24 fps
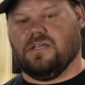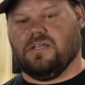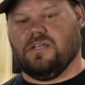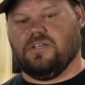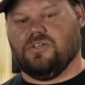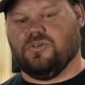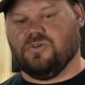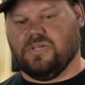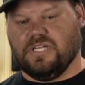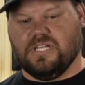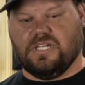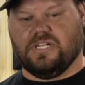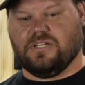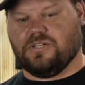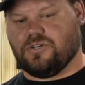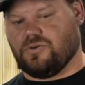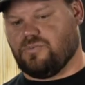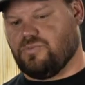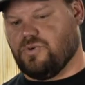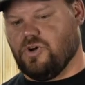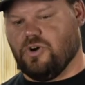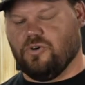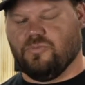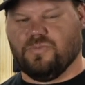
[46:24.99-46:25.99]
You get into
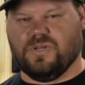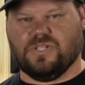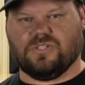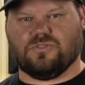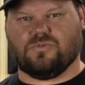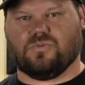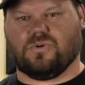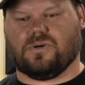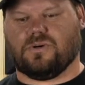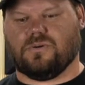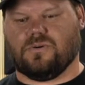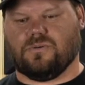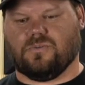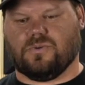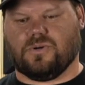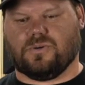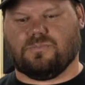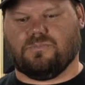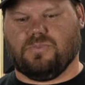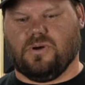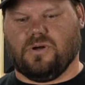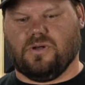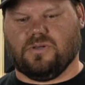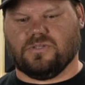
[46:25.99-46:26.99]
Romans where
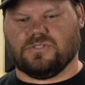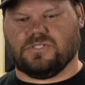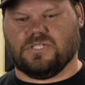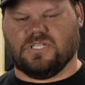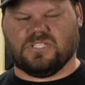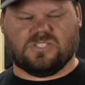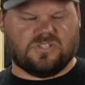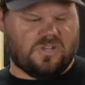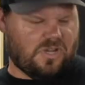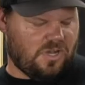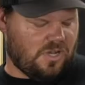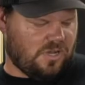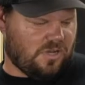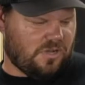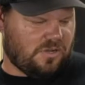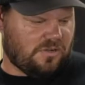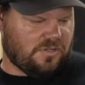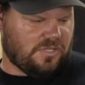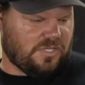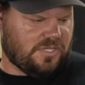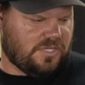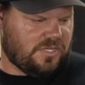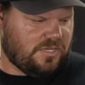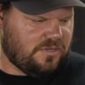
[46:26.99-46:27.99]
Paul says,
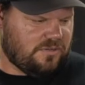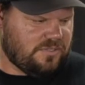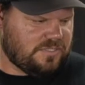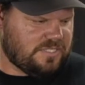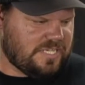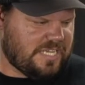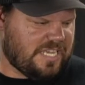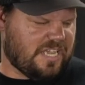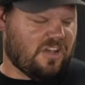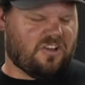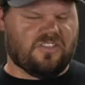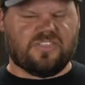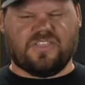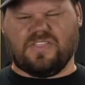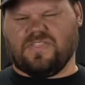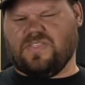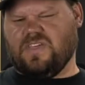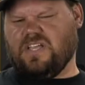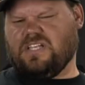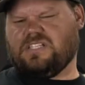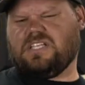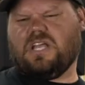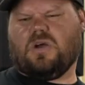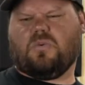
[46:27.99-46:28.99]
it's like all the
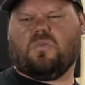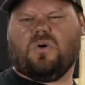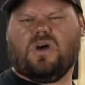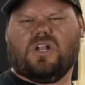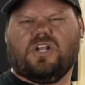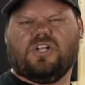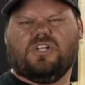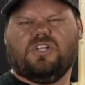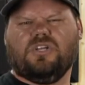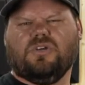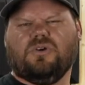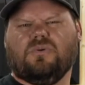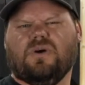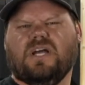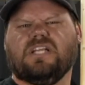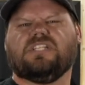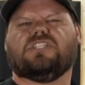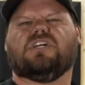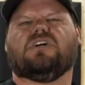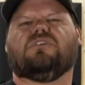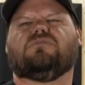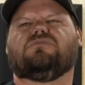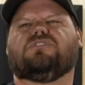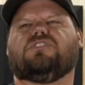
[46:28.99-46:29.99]
things I want to do, I
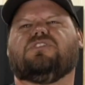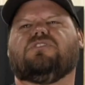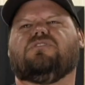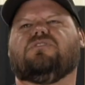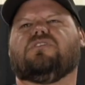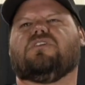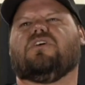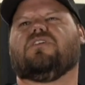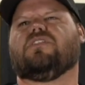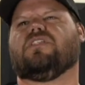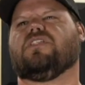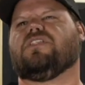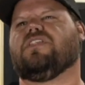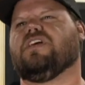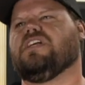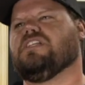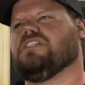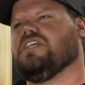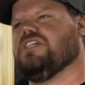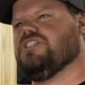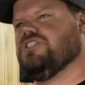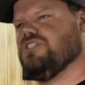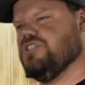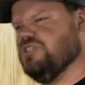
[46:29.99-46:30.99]
don't do. And all the things
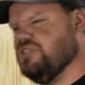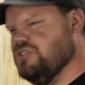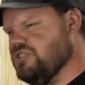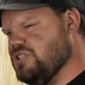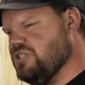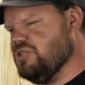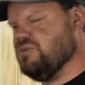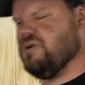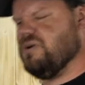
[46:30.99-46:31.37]
I do,